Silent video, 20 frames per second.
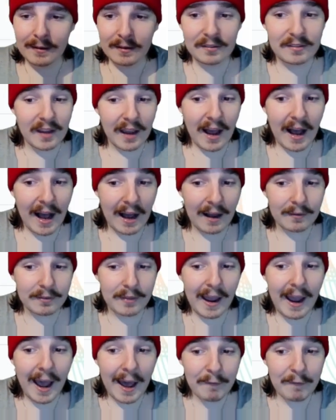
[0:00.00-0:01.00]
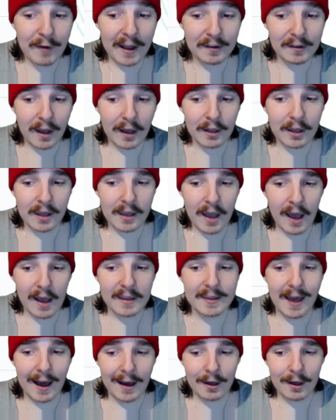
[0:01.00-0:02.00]
They have had a
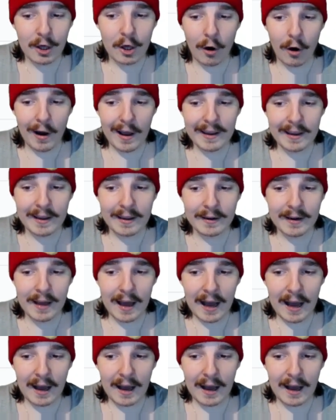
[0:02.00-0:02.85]
young guy in